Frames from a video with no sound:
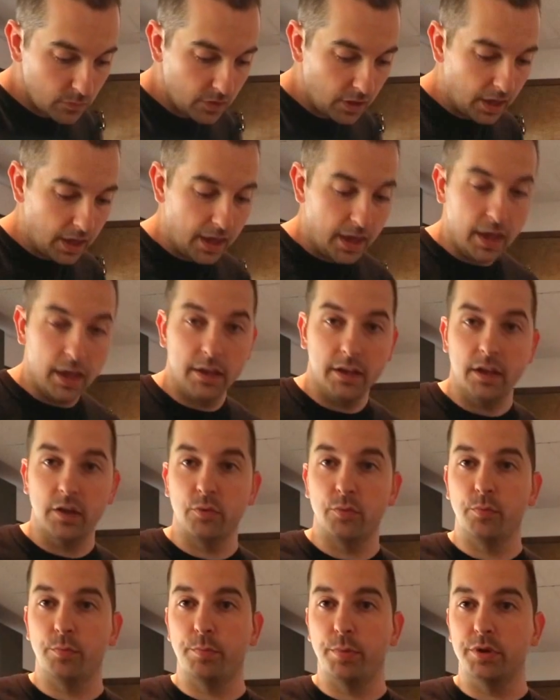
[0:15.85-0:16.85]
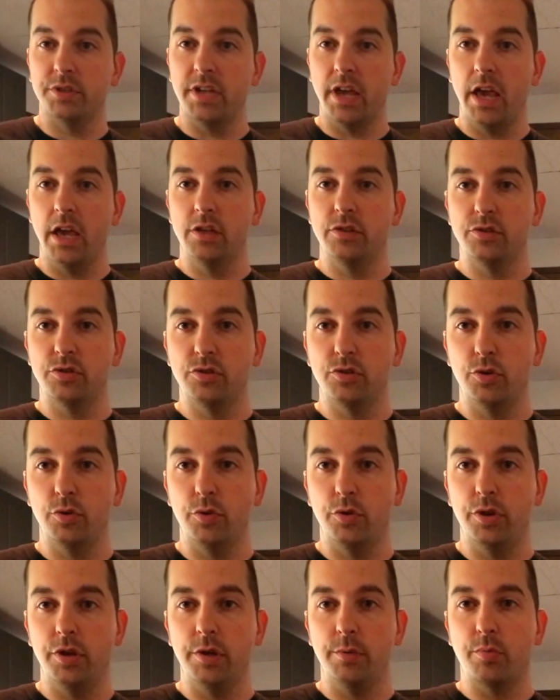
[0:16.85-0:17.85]
and it pertains
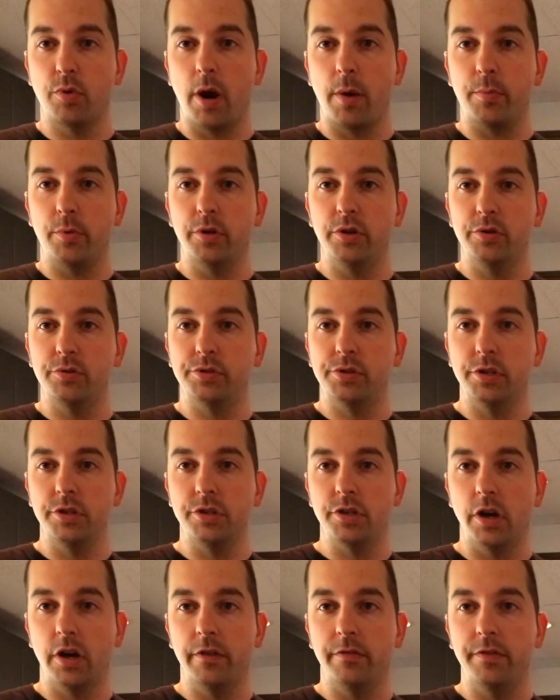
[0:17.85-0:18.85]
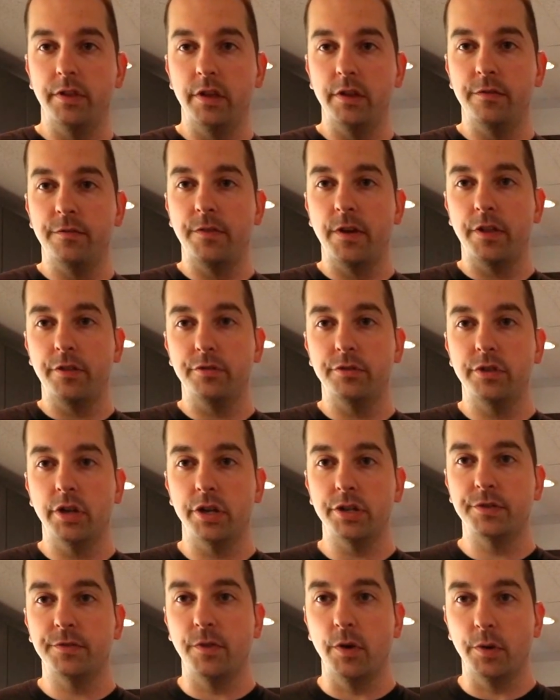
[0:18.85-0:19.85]
to the proper usage of the
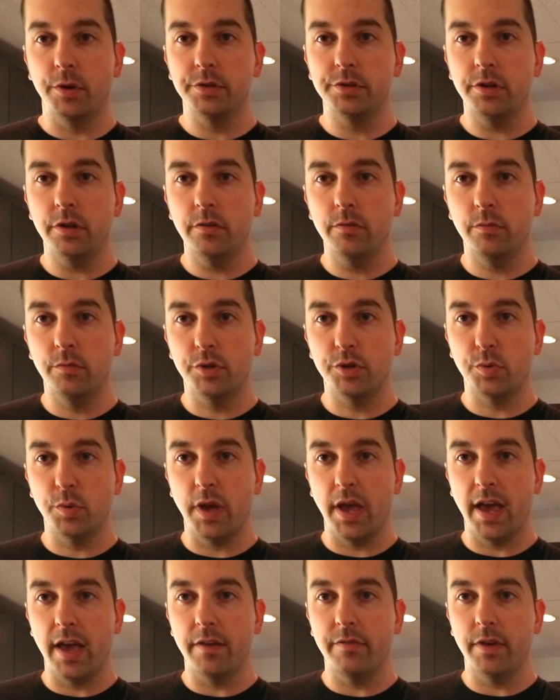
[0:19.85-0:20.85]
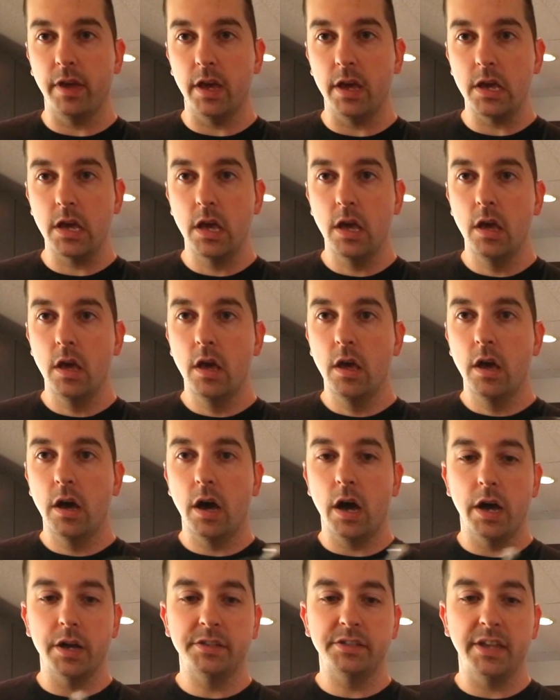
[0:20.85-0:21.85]
Feathertouch focuser, which we have a
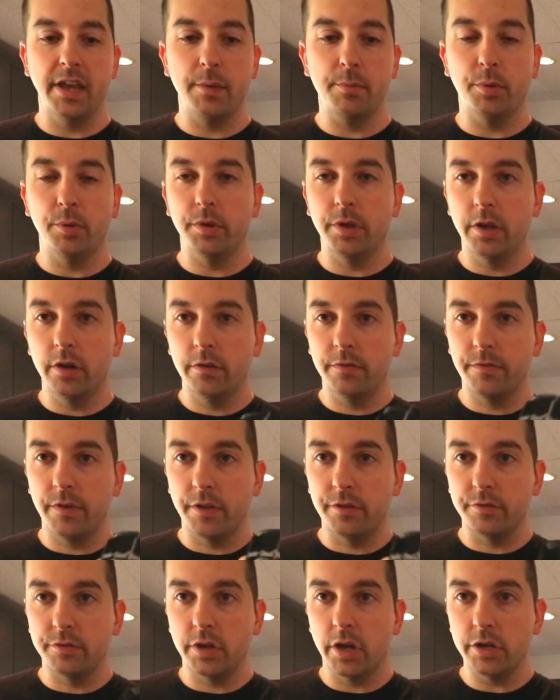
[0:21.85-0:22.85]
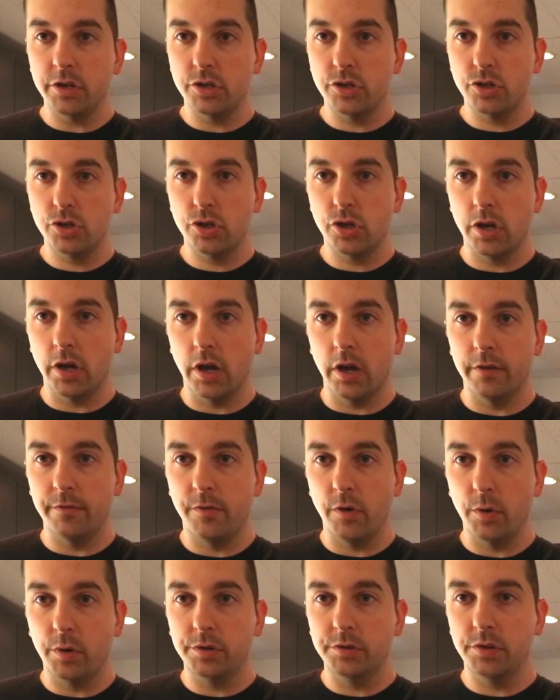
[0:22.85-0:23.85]
sample here, Feathertouch
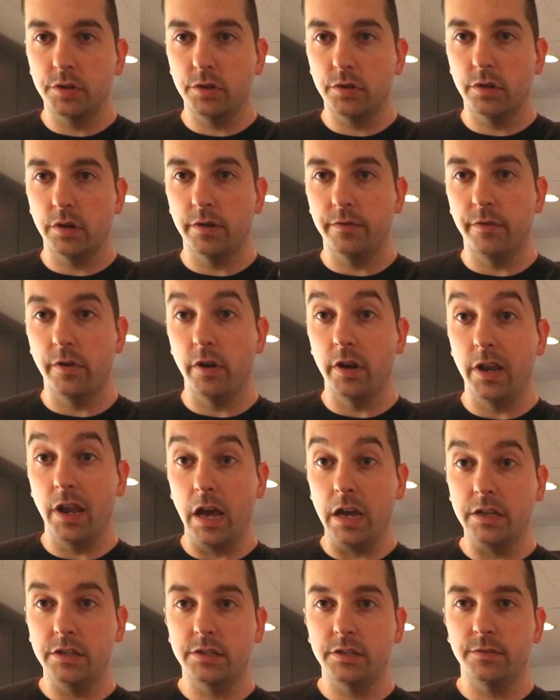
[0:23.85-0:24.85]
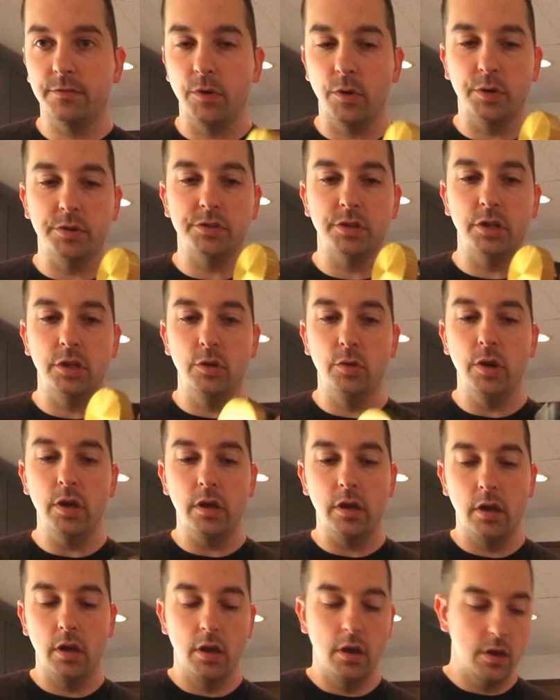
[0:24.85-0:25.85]
focuser, a very nice focusing
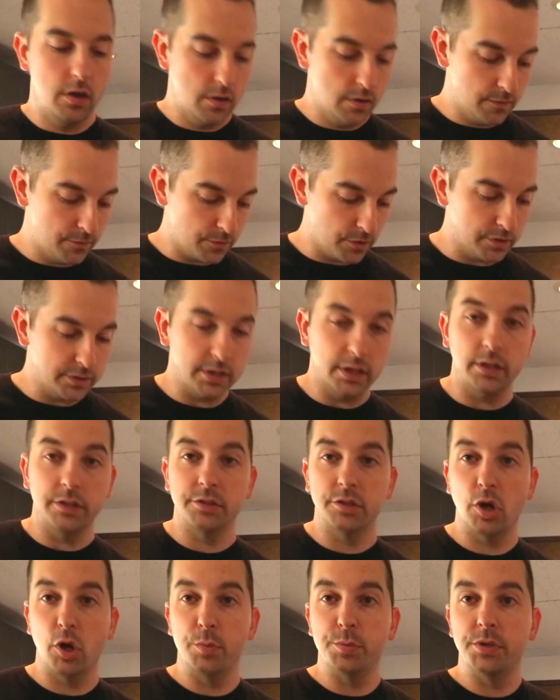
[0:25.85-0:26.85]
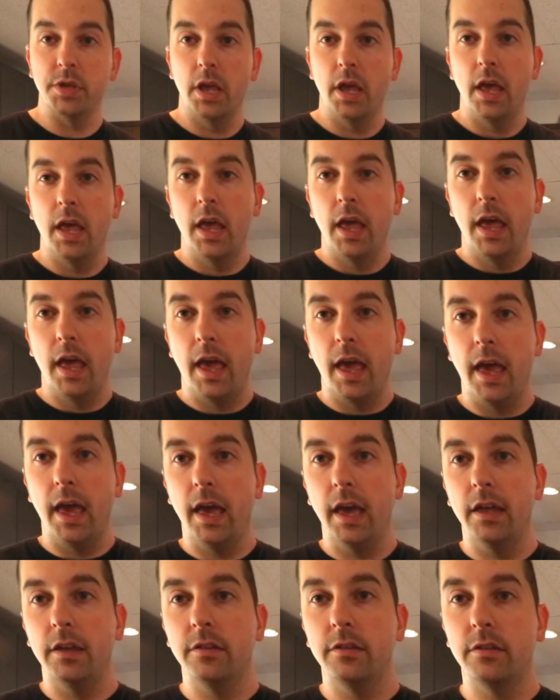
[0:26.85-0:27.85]
unit for our telescopes,
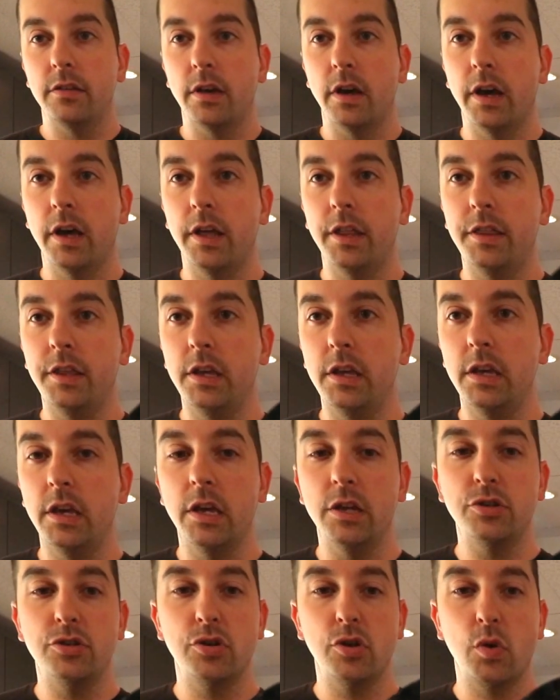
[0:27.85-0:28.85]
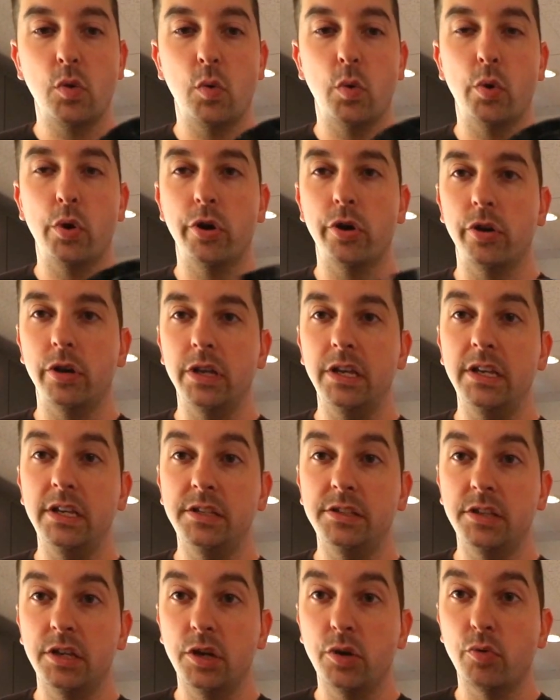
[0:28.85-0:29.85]
and the 1¼
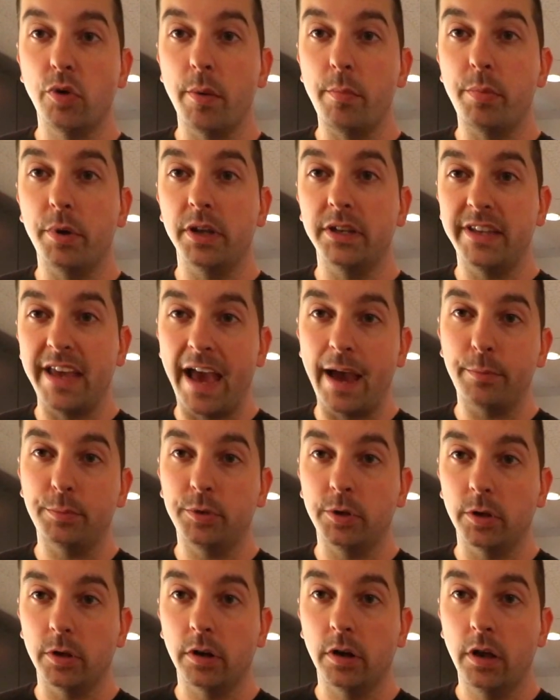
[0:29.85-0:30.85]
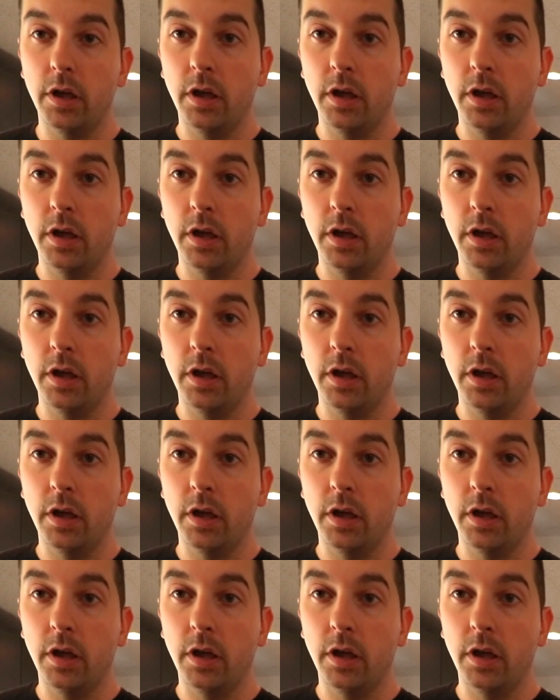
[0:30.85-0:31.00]
easy grip adapter